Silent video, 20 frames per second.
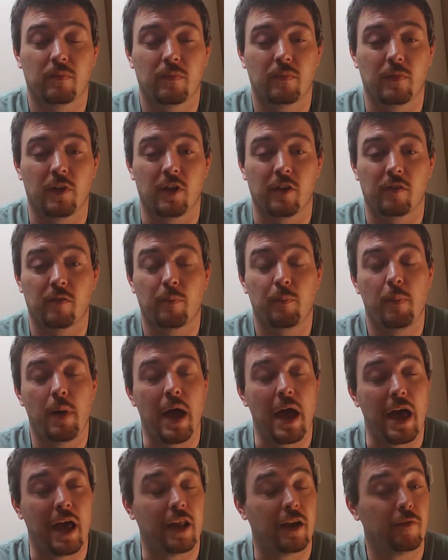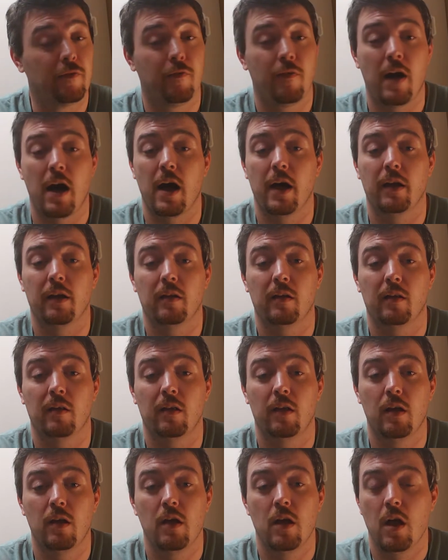This
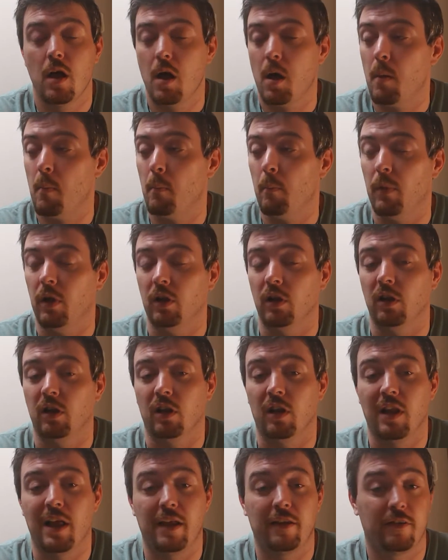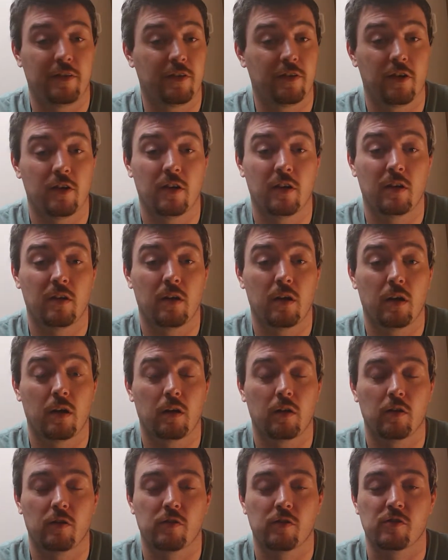pedophile, molester,
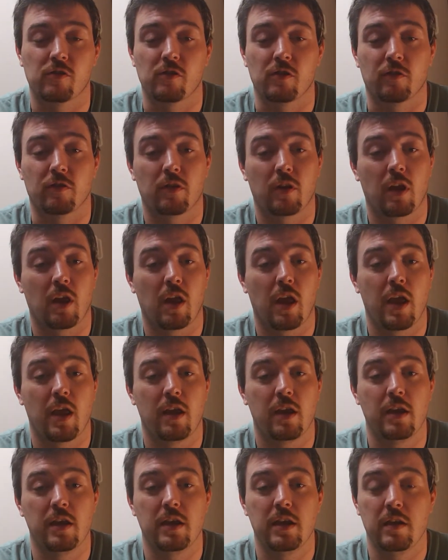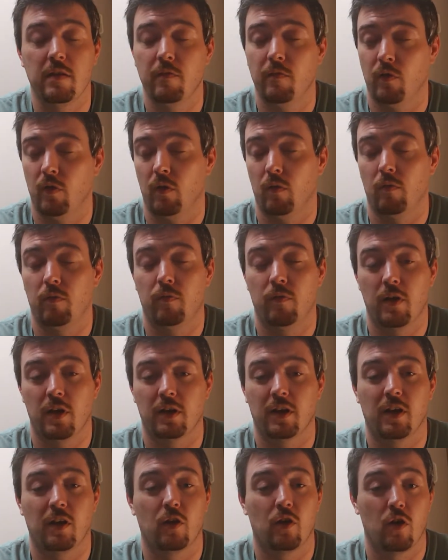just evil
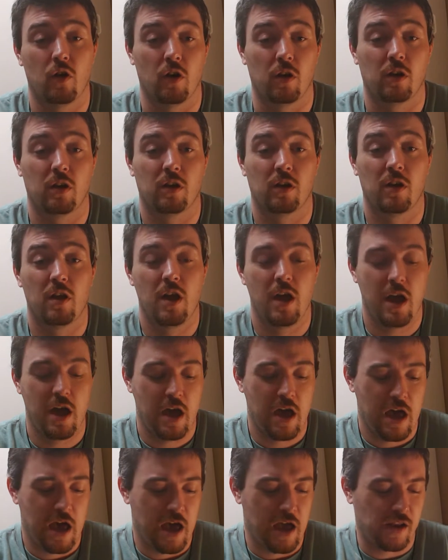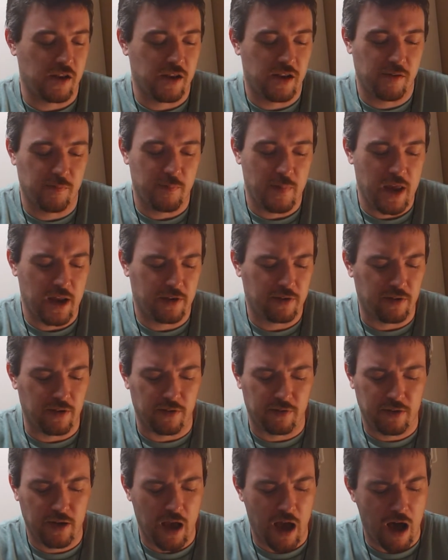fucking cook. And he makes
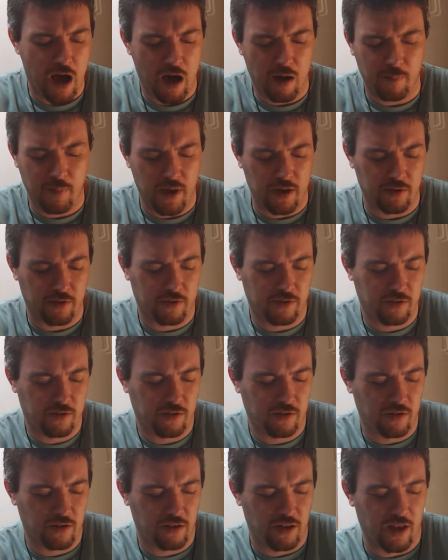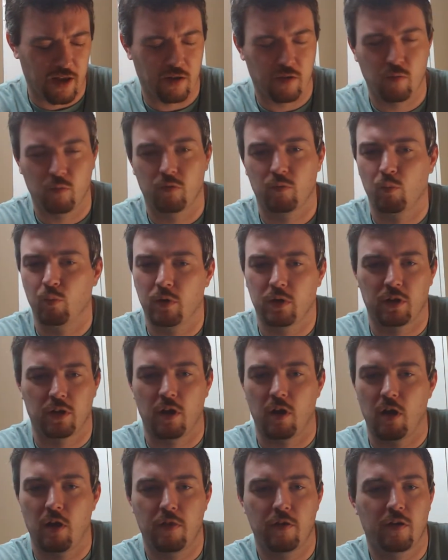these comments, like, with
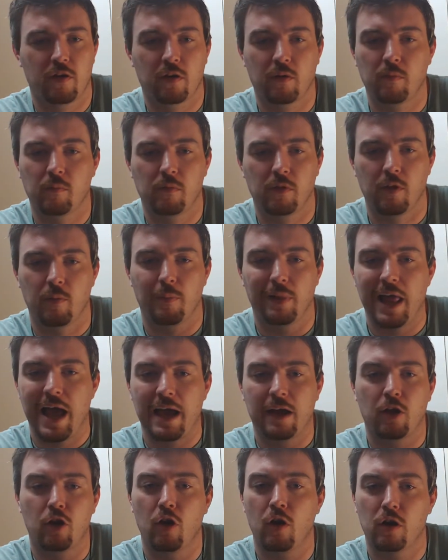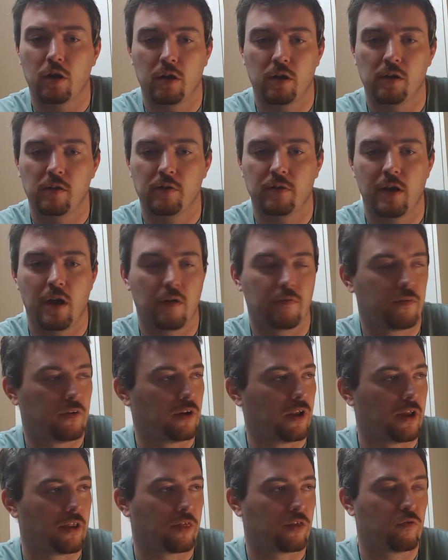the other, the black cook and stuff, and
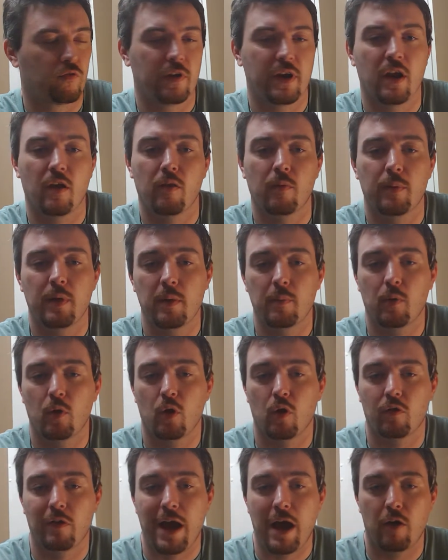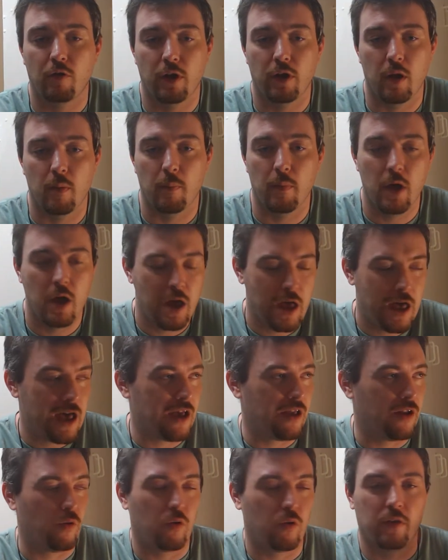like three other people around him,
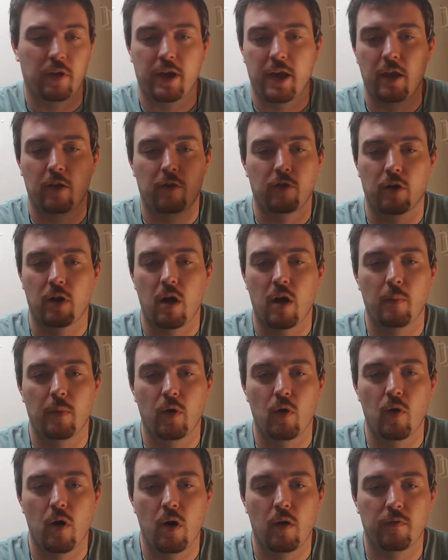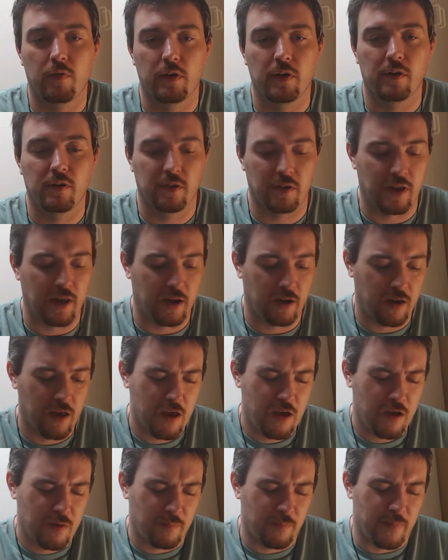and all the kids are coming off, and he's like,
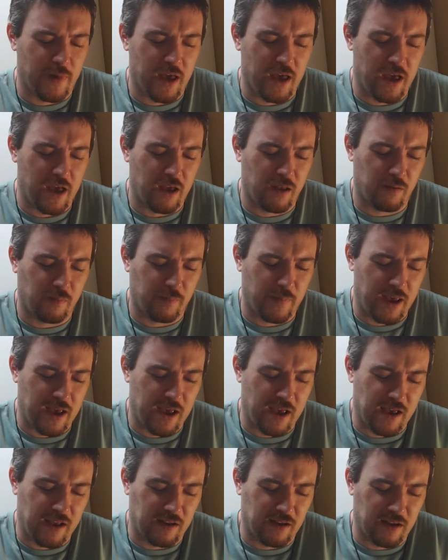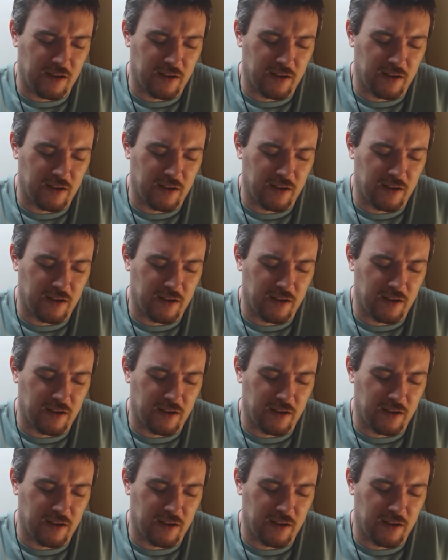man,